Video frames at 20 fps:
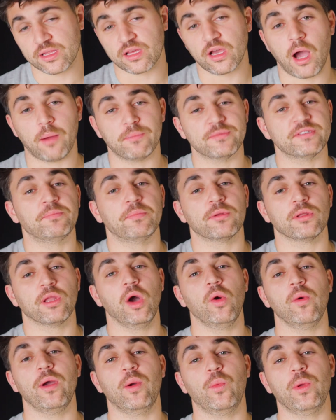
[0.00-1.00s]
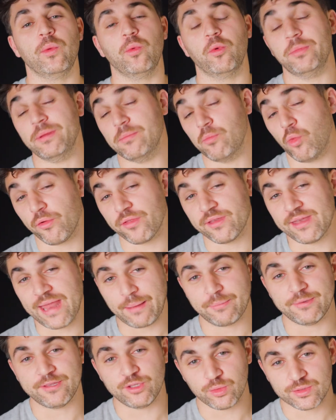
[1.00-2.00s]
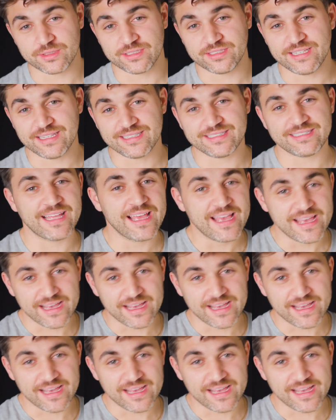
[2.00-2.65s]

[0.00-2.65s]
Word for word: comments below and we will be more than happy to assist.